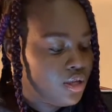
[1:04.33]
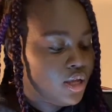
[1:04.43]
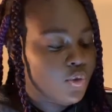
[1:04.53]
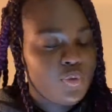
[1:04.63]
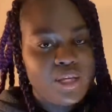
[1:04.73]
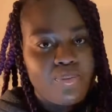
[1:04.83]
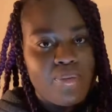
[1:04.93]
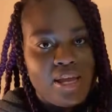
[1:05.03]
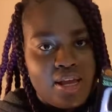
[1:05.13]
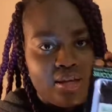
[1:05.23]
wig
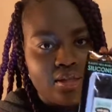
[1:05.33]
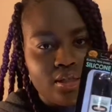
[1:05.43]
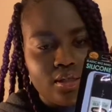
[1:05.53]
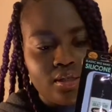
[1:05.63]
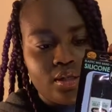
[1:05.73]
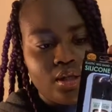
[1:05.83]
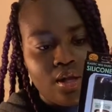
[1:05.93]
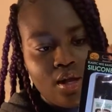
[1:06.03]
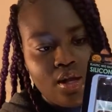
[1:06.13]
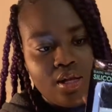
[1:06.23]
band.
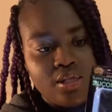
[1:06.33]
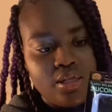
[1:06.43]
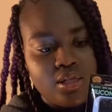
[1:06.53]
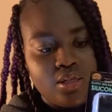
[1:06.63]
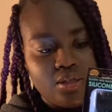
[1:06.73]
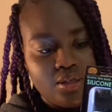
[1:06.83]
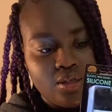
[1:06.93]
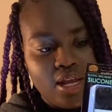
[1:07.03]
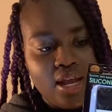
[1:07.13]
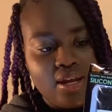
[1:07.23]
Took a
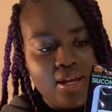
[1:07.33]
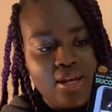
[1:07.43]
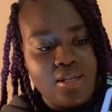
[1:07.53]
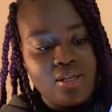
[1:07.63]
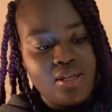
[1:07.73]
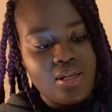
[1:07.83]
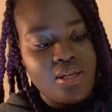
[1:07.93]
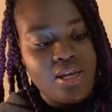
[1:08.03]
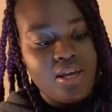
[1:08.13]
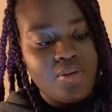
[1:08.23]
look at it.
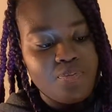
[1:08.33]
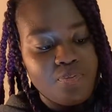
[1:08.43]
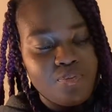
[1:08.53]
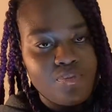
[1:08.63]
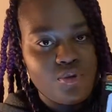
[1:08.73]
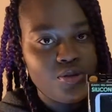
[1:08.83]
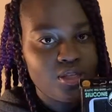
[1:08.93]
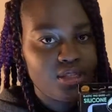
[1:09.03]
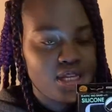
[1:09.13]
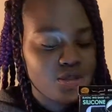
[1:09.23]
Yeah, you
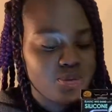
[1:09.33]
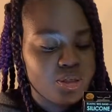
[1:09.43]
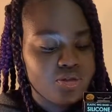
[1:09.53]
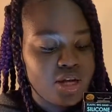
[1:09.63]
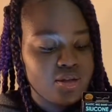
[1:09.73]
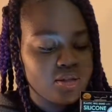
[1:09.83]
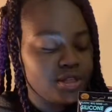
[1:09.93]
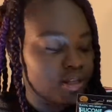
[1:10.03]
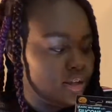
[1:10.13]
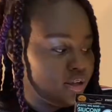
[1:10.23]
need that to put around
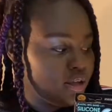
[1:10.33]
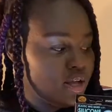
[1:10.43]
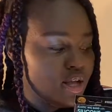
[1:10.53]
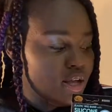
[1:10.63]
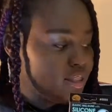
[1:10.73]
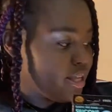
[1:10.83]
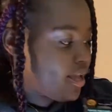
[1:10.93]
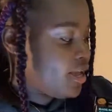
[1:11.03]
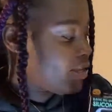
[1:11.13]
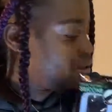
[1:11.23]
the
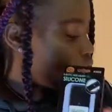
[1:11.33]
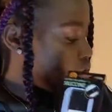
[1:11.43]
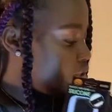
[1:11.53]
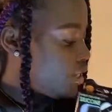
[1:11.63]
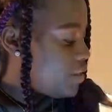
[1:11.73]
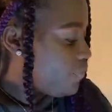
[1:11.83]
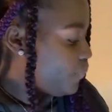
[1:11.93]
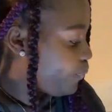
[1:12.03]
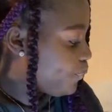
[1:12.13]
head so you can